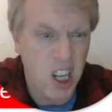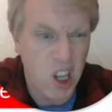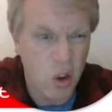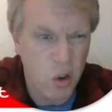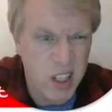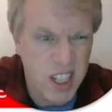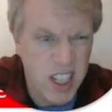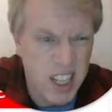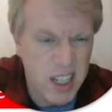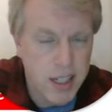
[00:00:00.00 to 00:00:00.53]
good
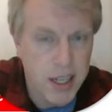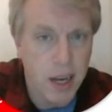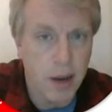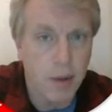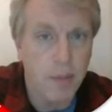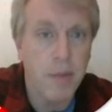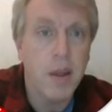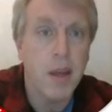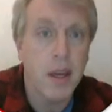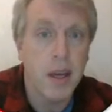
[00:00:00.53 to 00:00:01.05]
detail.
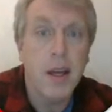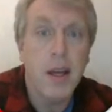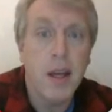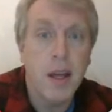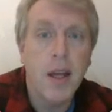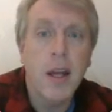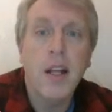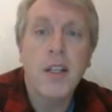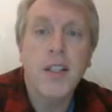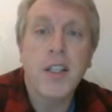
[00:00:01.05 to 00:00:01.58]

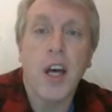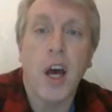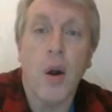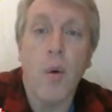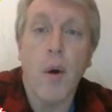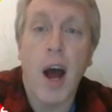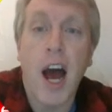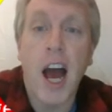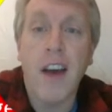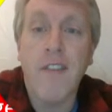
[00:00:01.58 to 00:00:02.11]
So
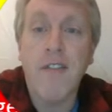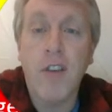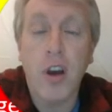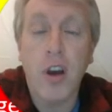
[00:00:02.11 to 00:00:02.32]
I've